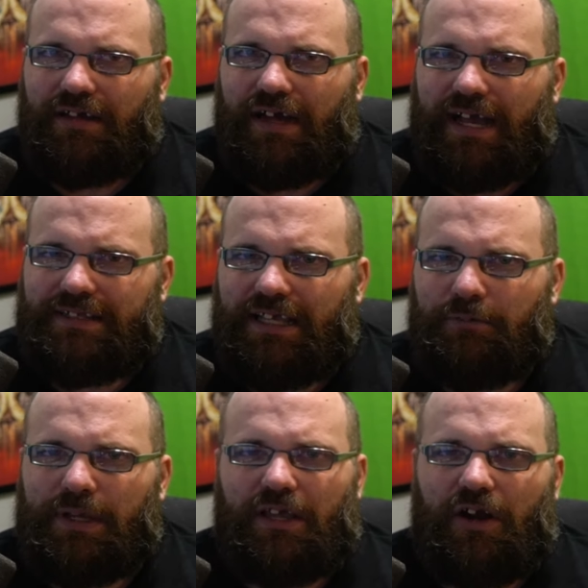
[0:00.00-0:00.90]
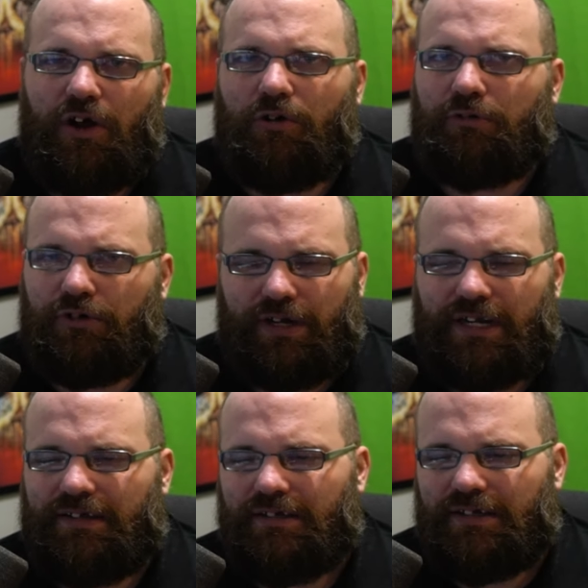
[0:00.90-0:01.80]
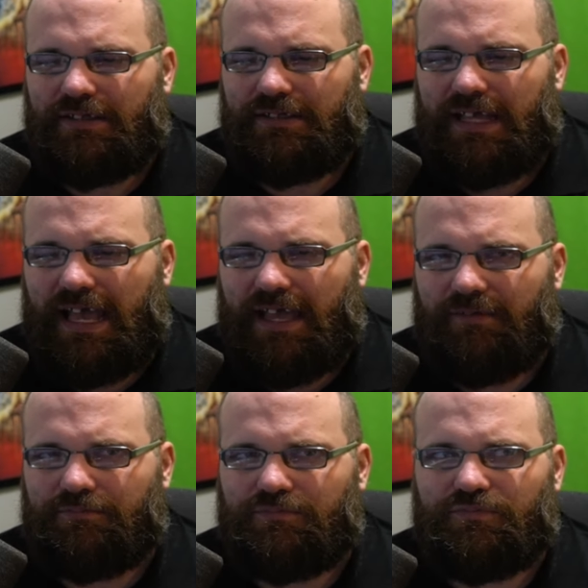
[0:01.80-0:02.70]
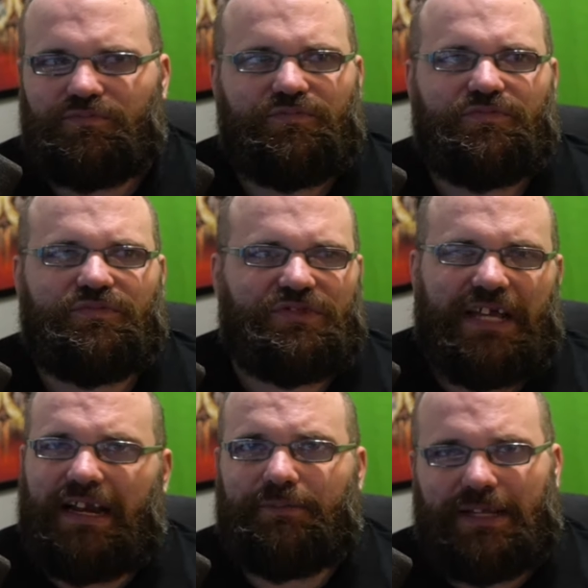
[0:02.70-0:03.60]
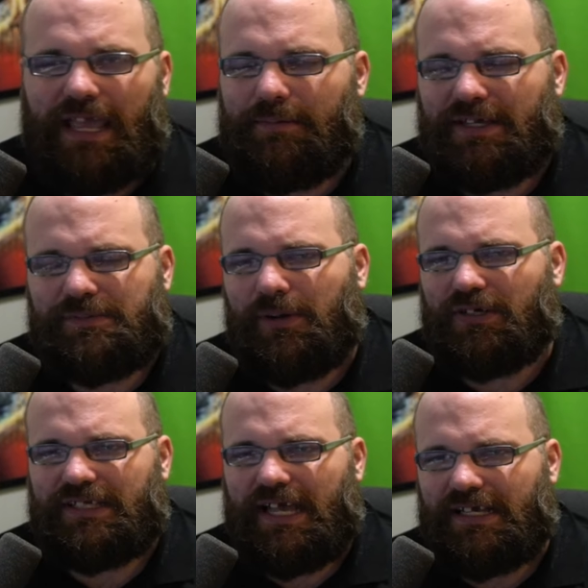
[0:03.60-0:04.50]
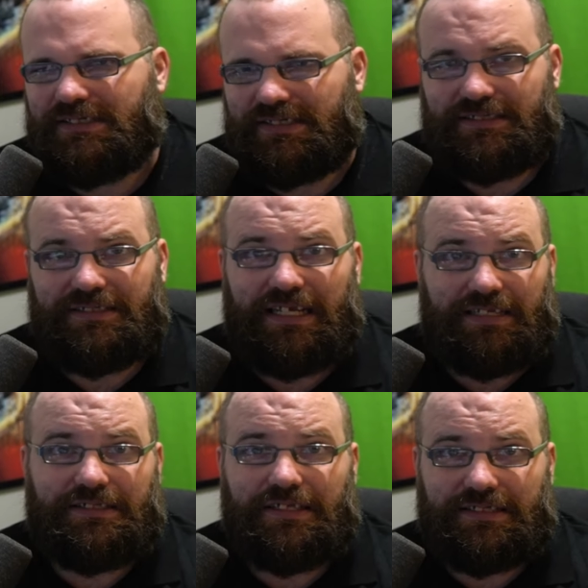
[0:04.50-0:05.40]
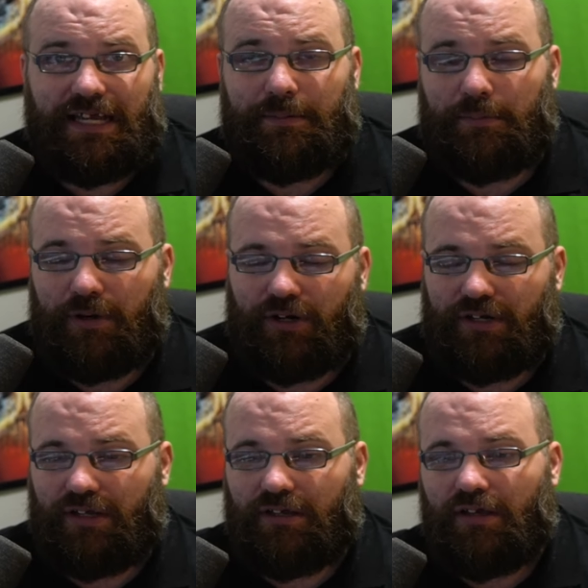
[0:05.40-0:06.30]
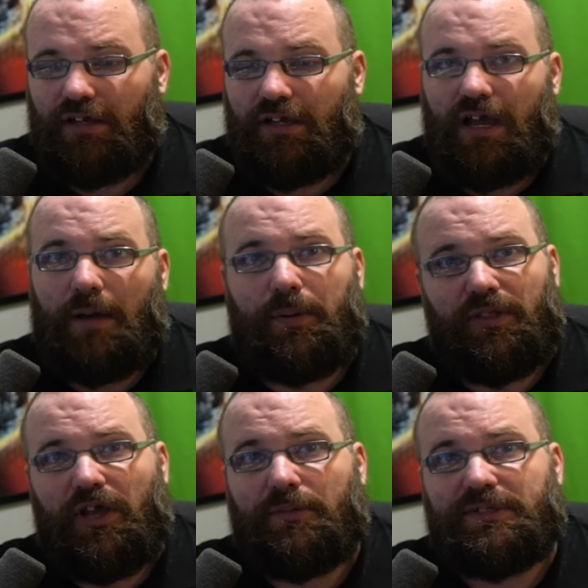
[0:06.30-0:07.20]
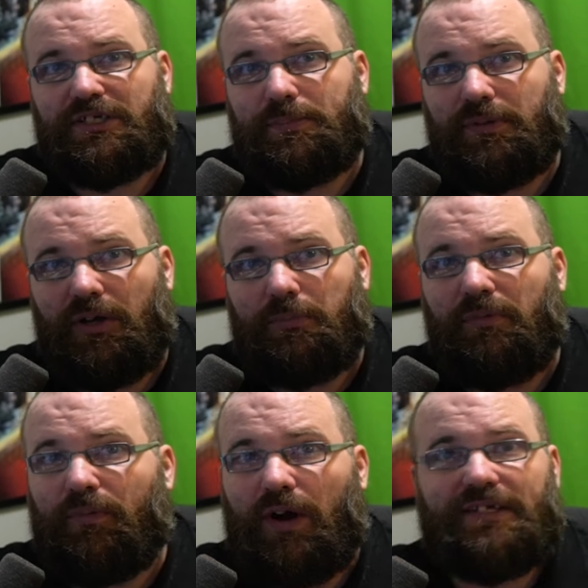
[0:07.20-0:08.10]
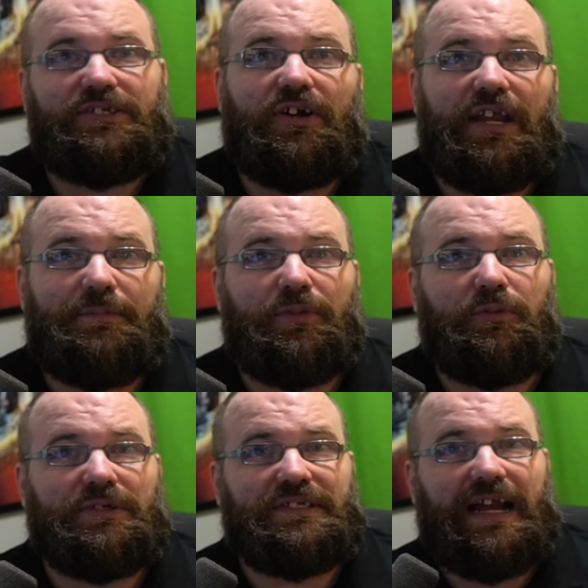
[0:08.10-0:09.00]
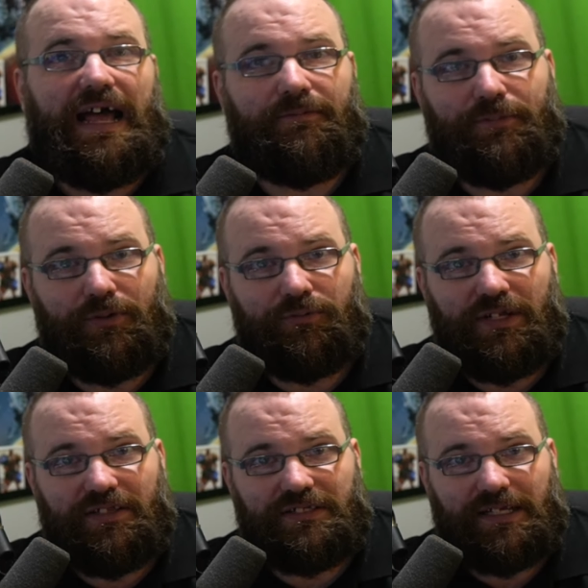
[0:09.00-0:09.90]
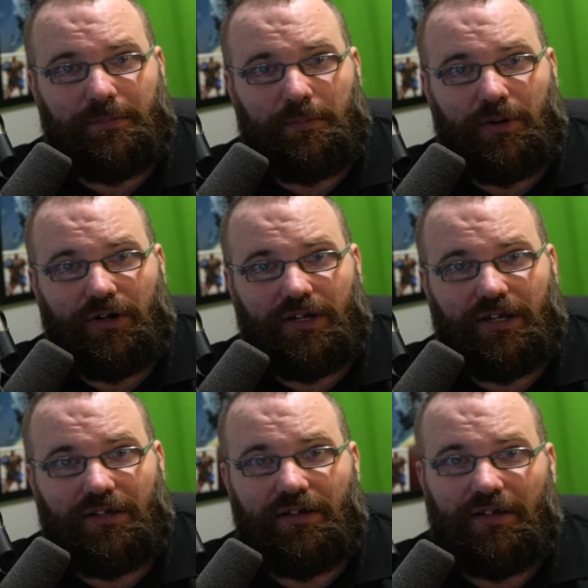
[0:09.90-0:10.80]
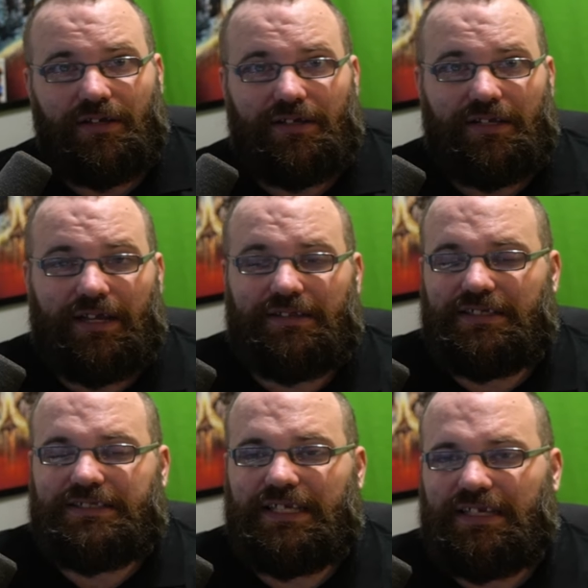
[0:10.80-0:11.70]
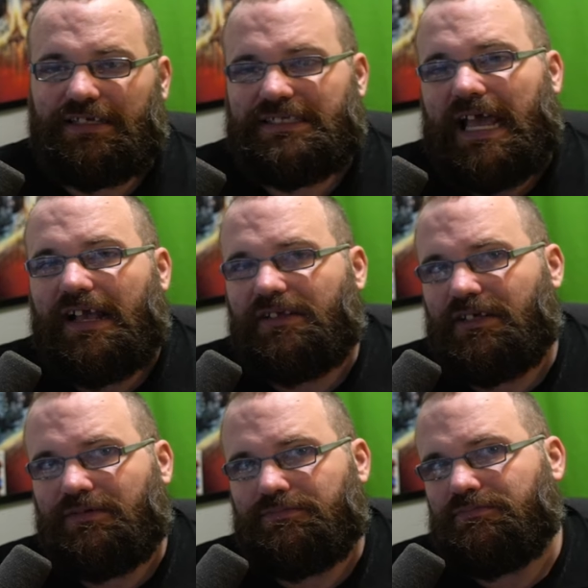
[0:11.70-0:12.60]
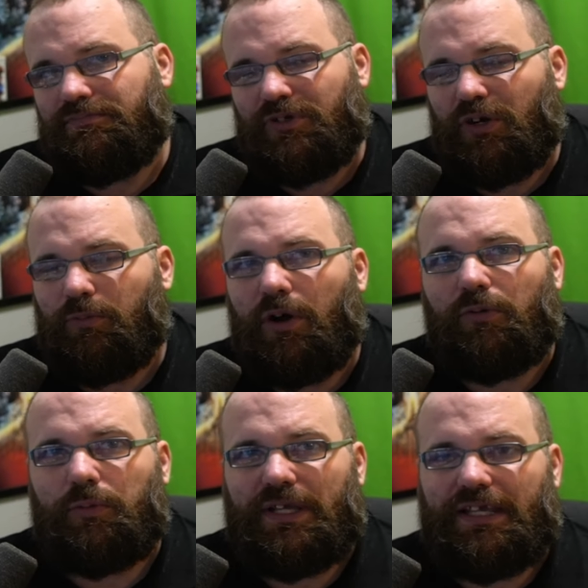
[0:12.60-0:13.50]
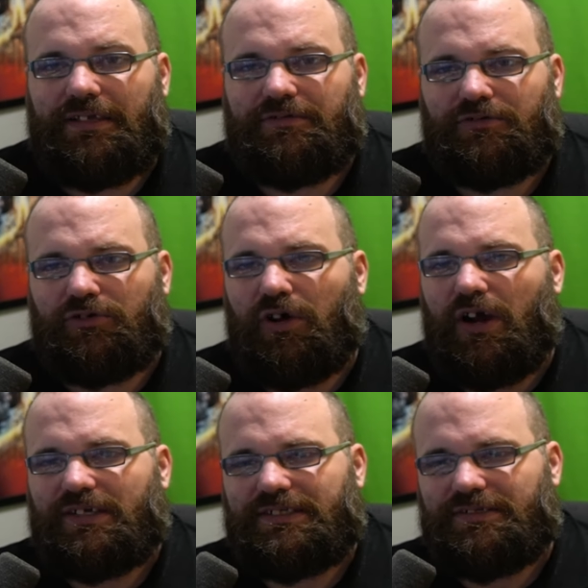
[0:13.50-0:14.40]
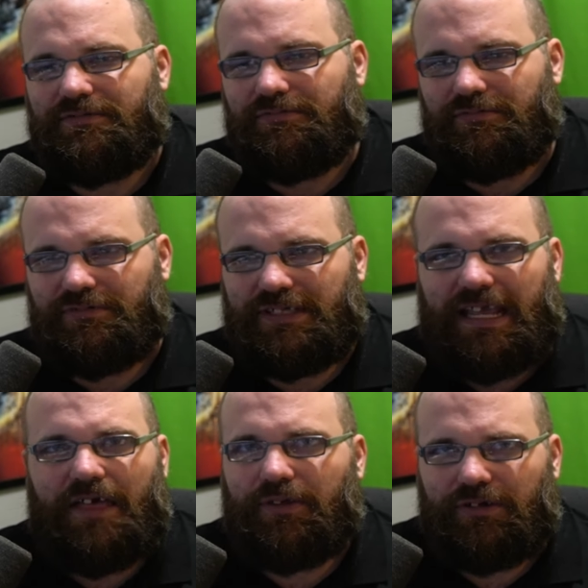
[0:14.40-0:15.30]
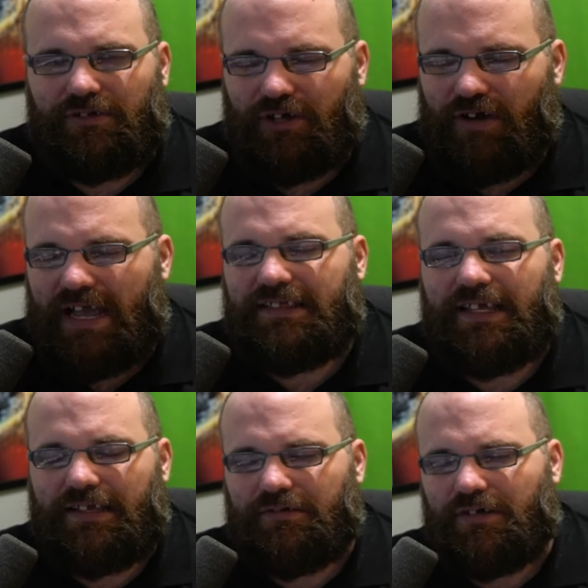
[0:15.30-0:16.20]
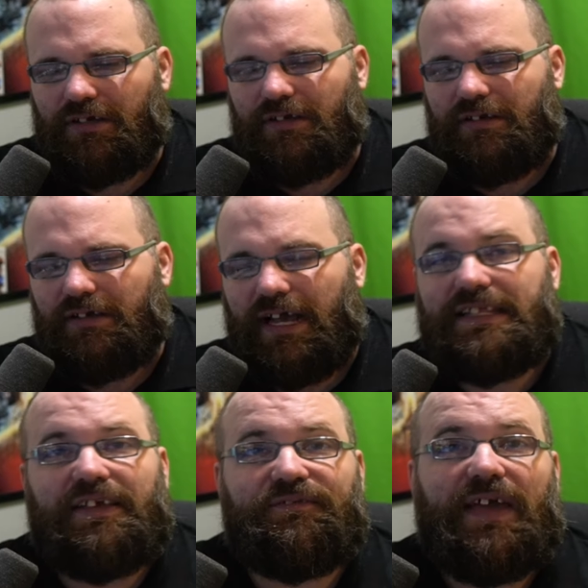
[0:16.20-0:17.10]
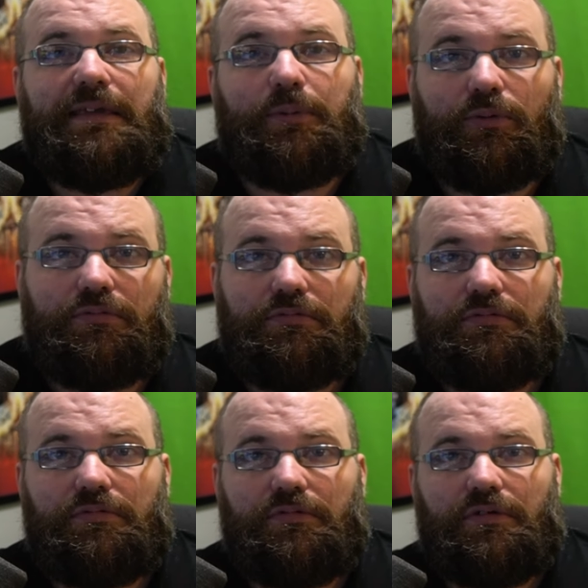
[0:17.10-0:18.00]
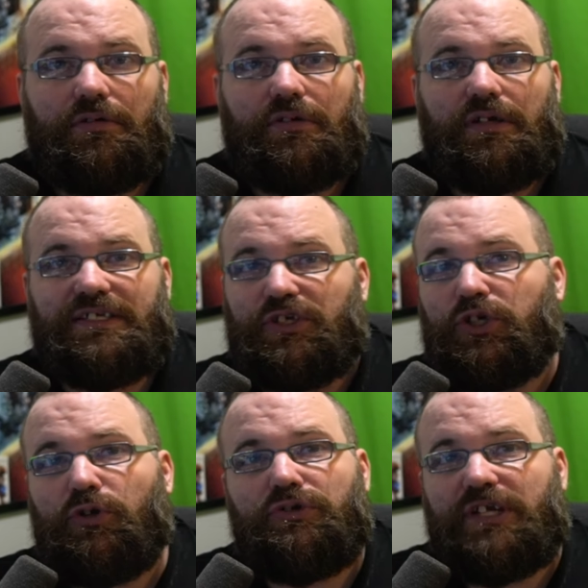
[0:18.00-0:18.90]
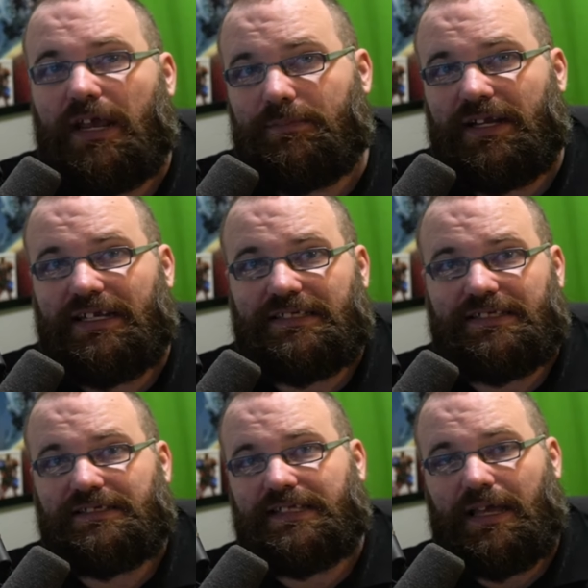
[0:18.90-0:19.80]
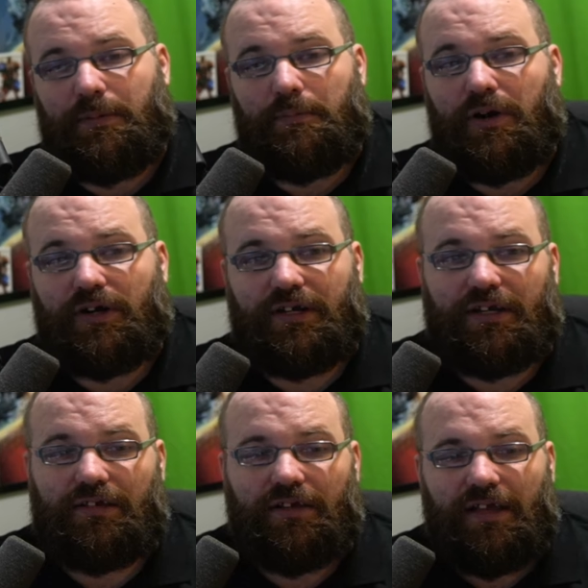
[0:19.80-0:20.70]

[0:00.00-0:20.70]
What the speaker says: I think we can all agree that not every game Xbox has needs this type of marketing. Put it in the comment section below before I start naming the ones that I feel need this type of marketing. And let's see exactly, where we cross together. I think Fable is a huge game that needs this type of marketing.